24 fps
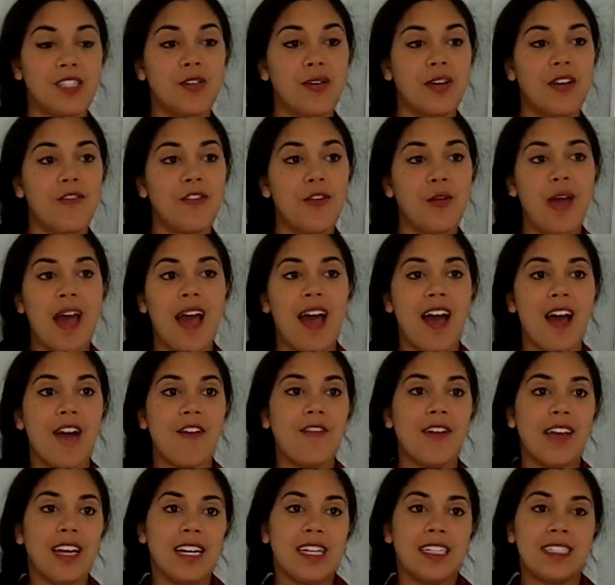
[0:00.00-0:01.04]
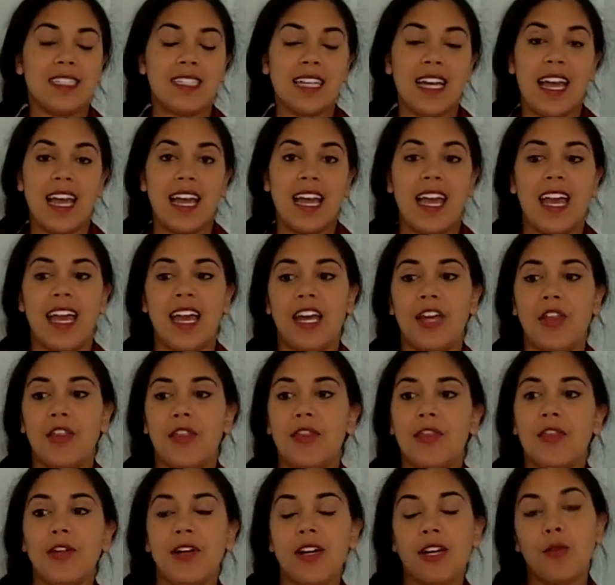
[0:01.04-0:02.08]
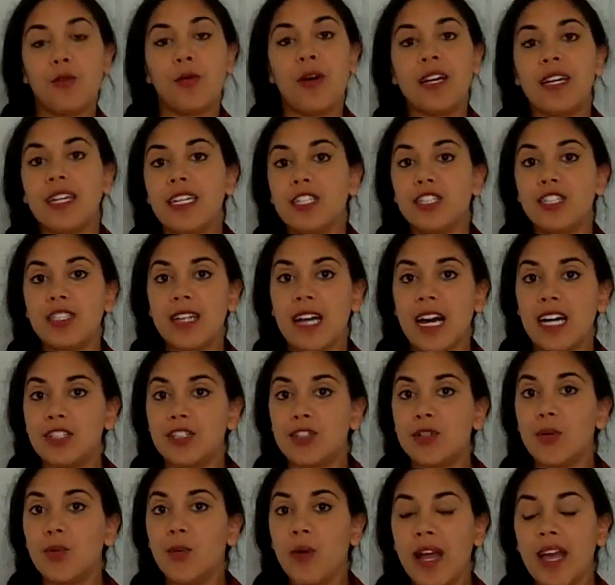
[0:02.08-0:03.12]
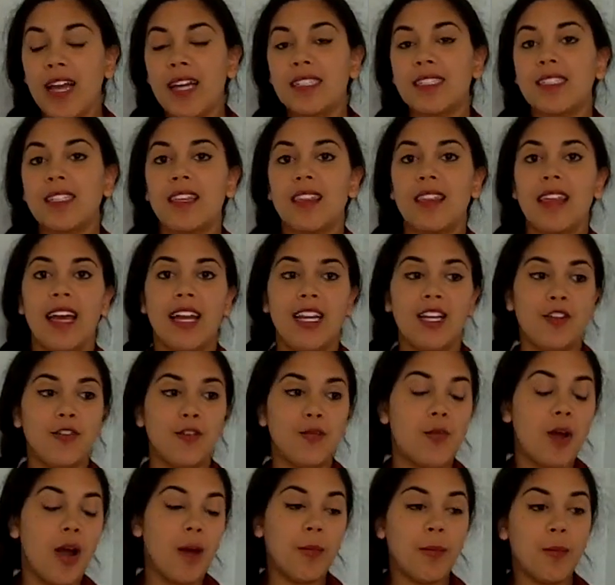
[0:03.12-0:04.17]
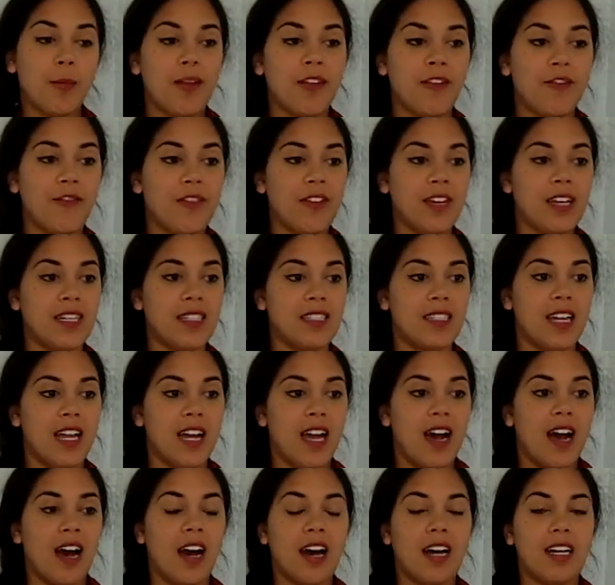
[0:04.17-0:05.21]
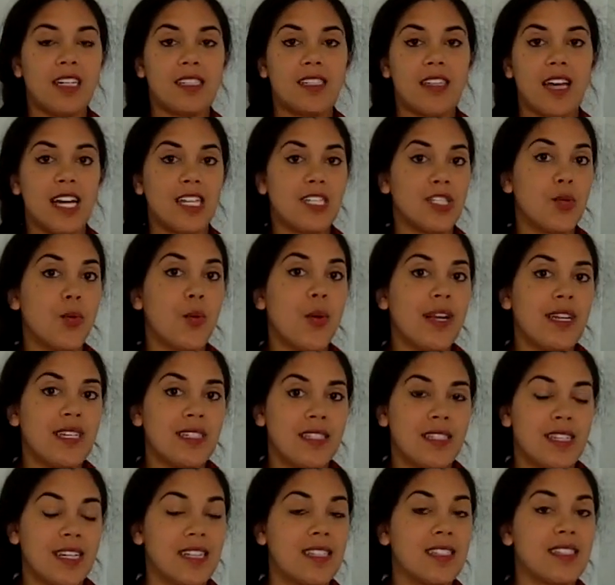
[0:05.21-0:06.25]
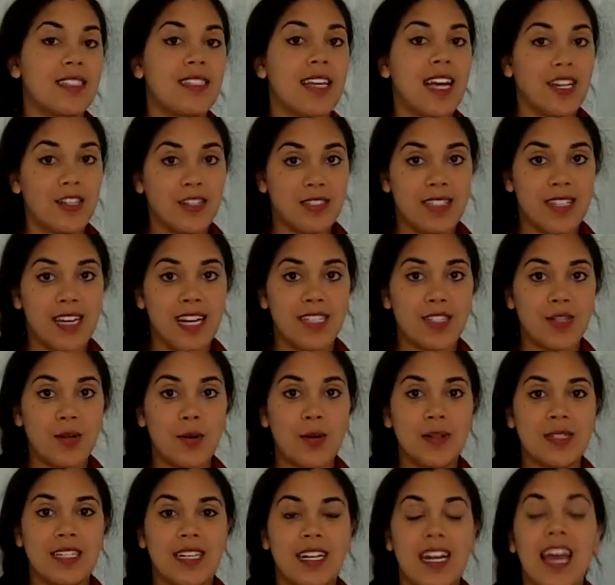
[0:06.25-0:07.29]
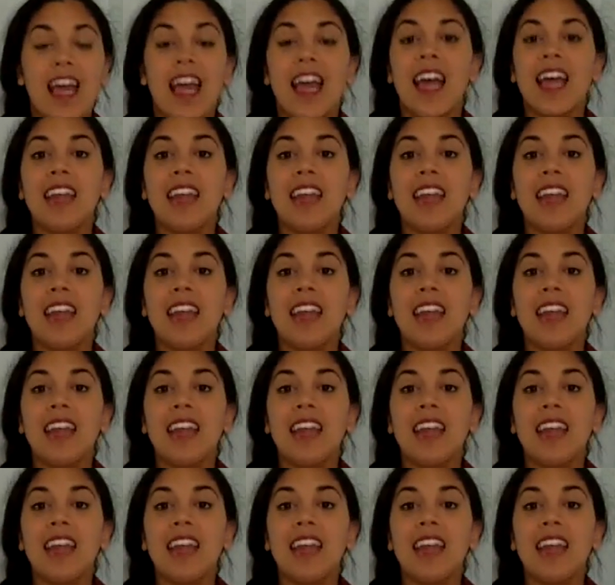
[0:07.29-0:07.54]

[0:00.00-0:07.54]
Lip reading: So if you have, say, a 31 inch natural waist, then you would probably fit a size 26 standard size corset.